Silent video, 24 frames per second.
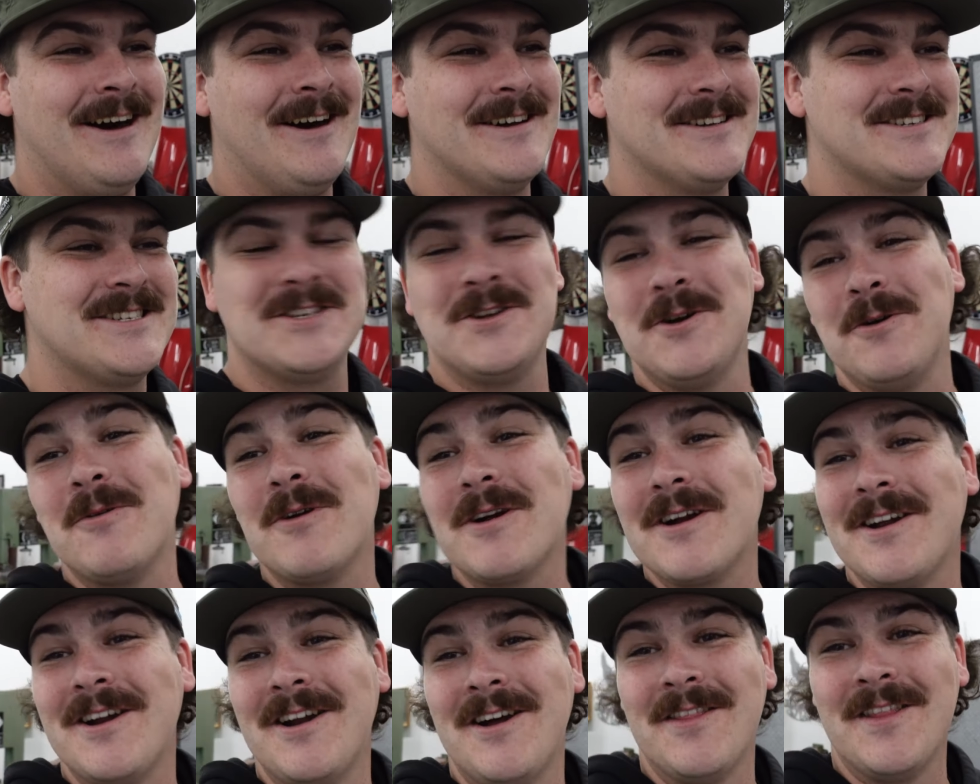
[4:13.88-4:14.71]
Still
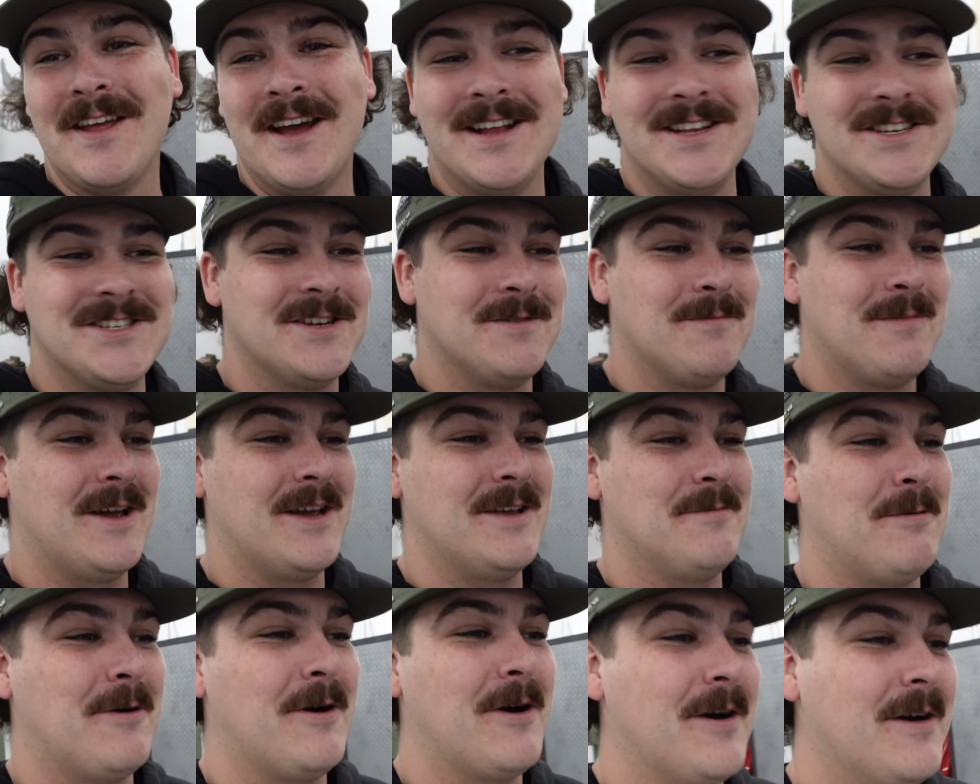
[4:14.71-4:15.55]
working on the engine
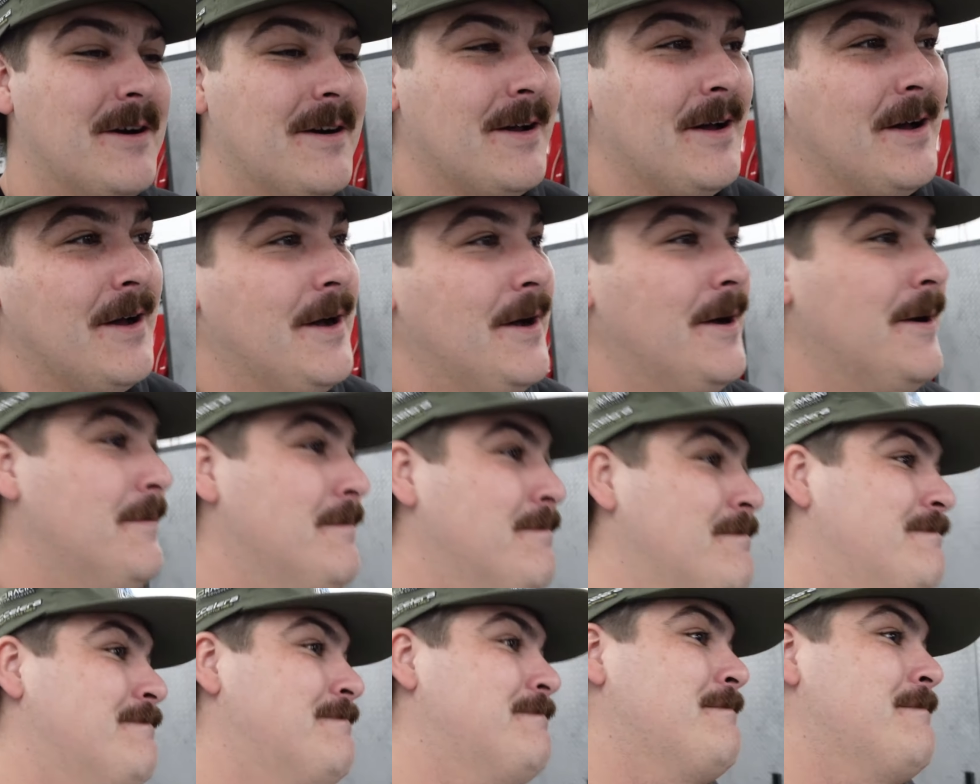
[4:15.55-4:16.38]
bay part,
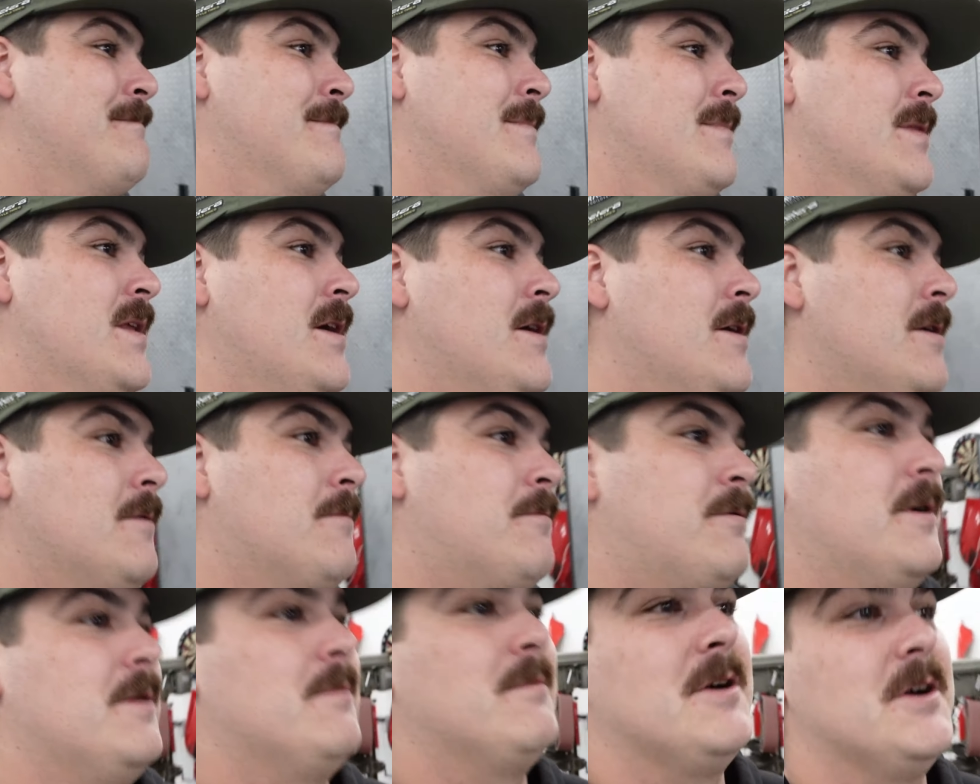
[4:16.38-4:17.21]

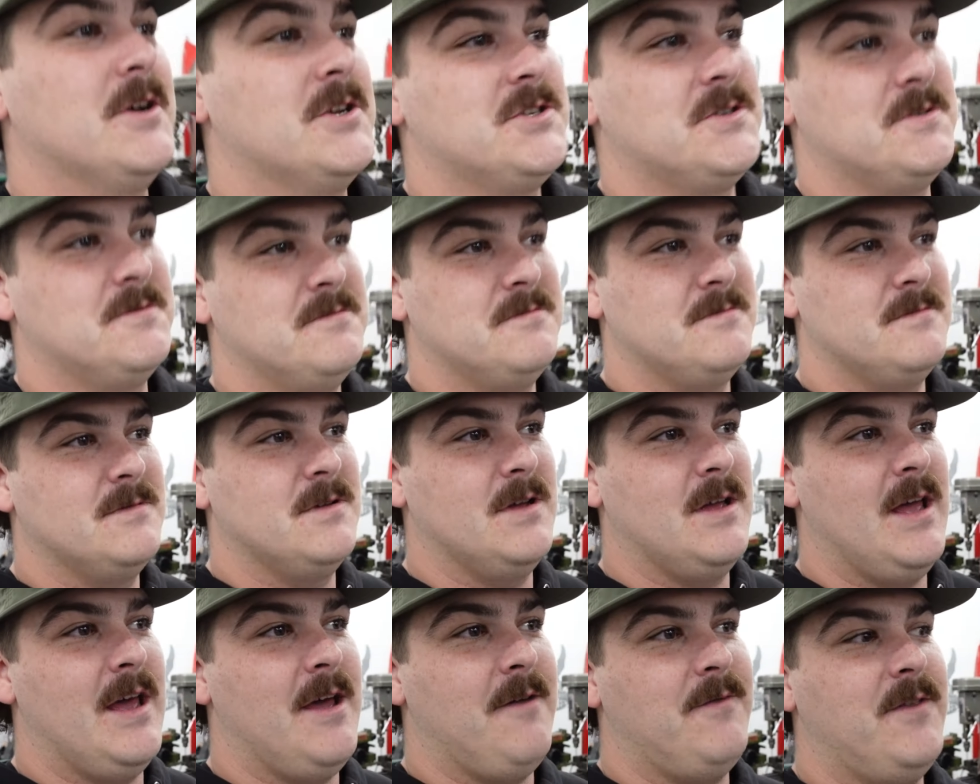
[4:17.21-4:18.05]
pretty much
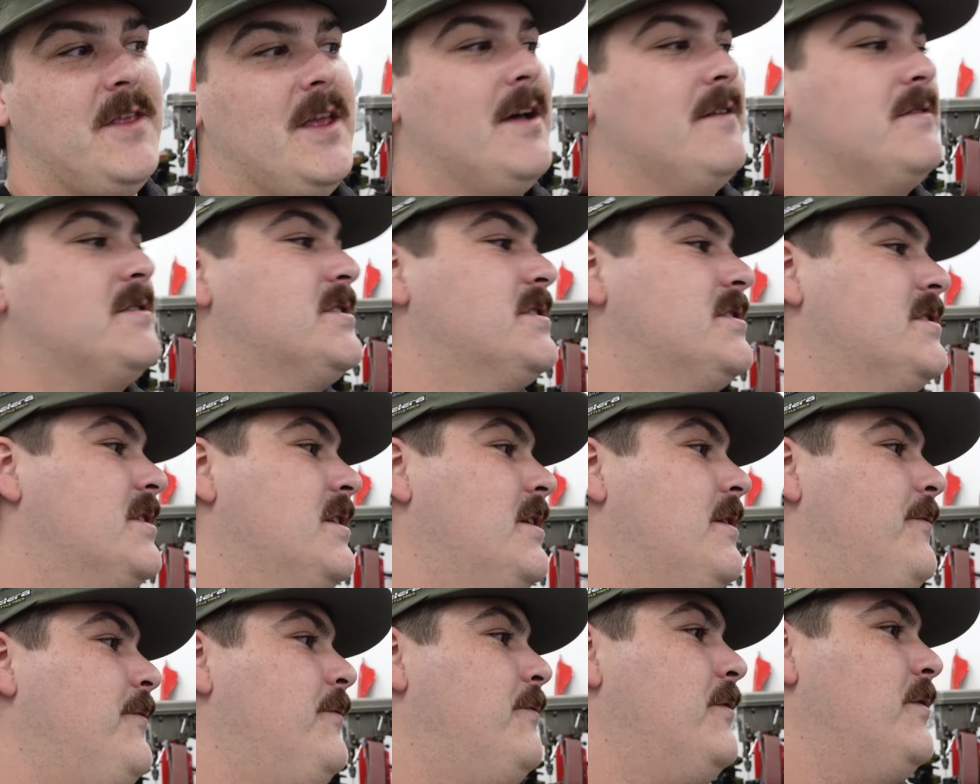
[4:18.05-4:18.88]
FDF
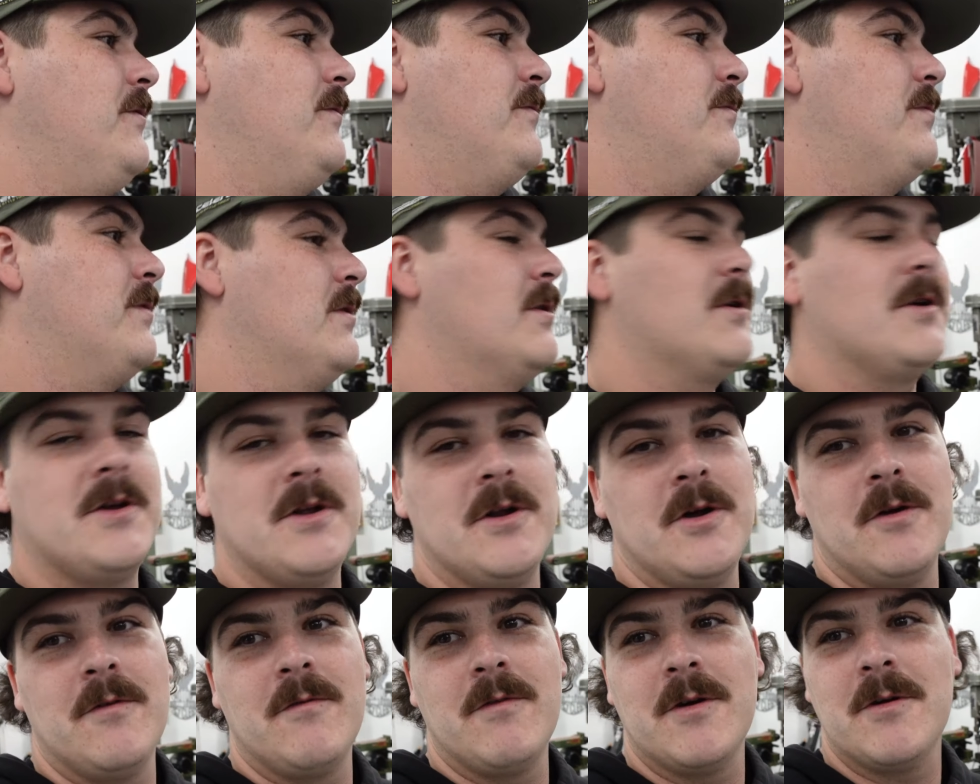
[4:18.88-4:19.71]
stuff we've been looking
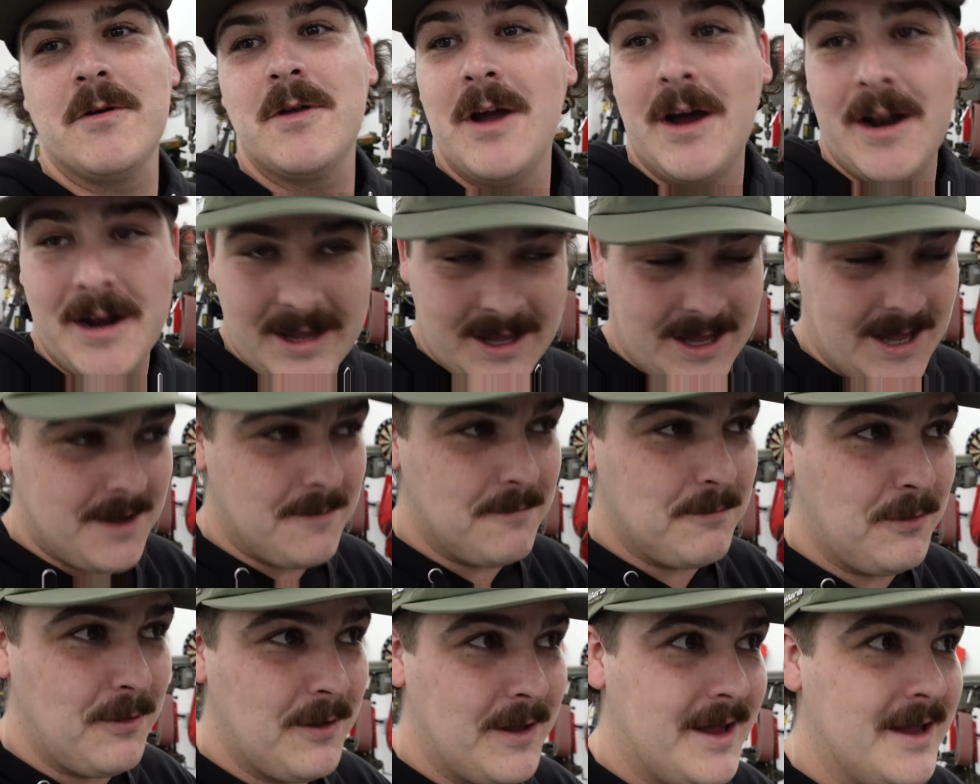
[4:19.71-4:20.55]
over, got a
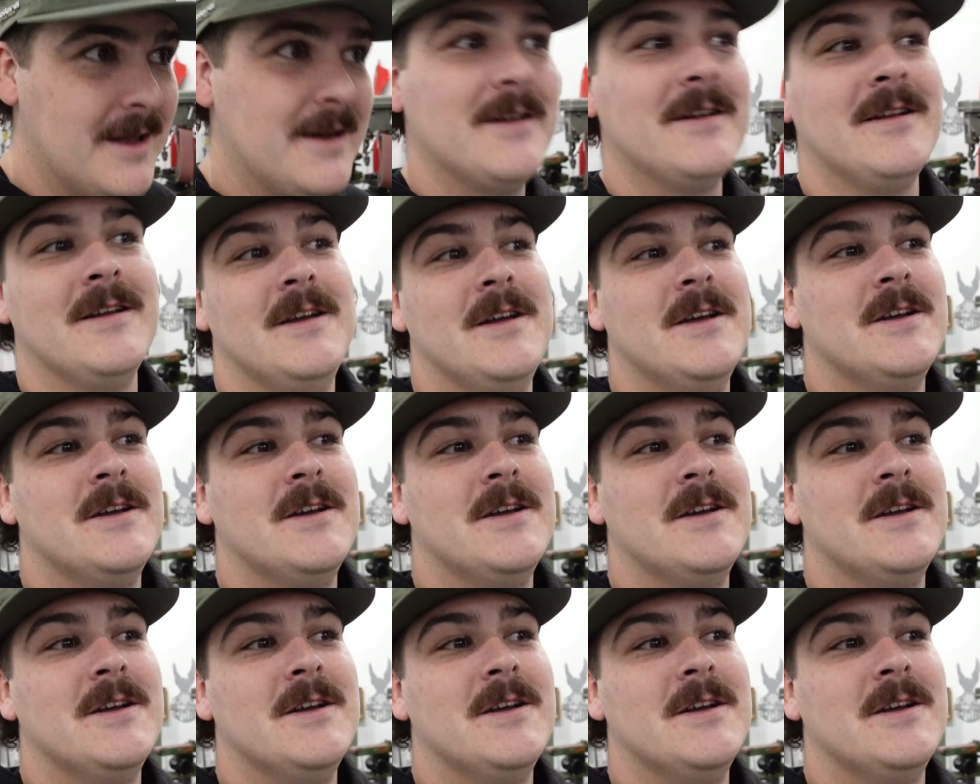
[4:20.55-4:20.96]
game plan,